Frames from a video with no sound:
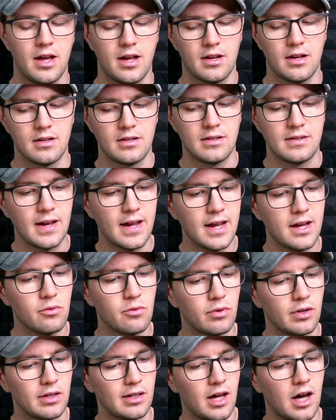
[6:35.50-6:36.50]
They
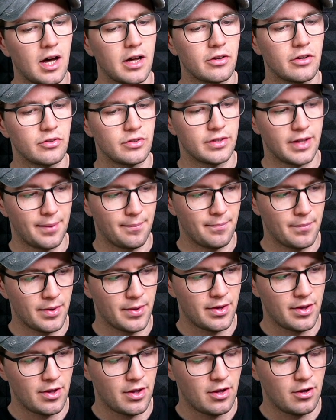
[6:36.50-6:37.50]
rely on them
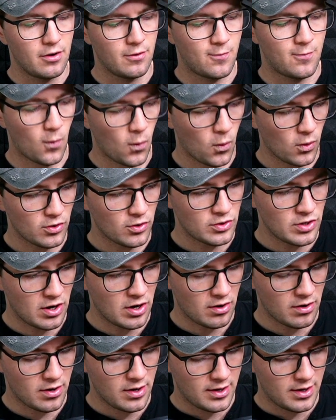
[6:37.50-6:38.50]
for
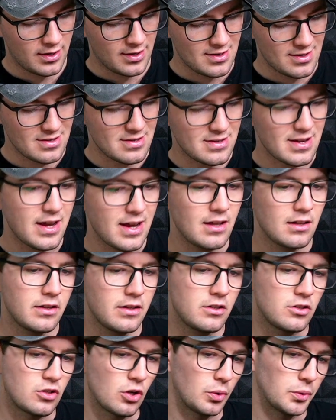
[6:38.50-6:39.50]
their
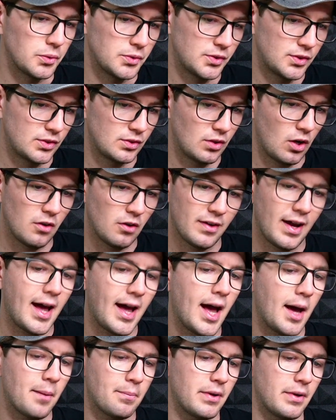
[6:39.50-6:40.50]
daily dose of
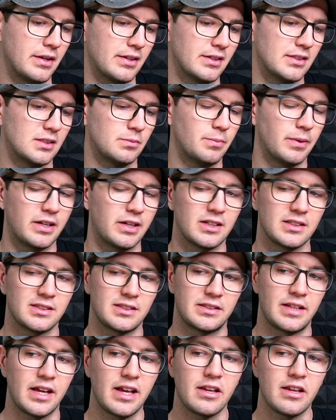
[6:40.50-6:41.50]
happiness
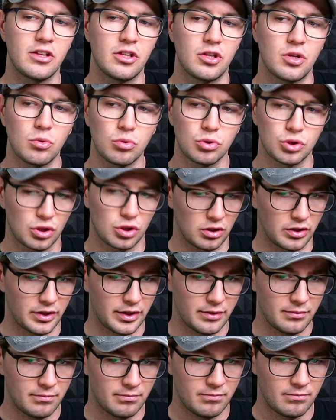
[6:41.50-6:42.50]
because they
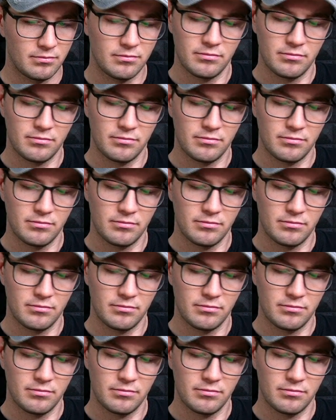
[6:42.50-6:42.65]
usually,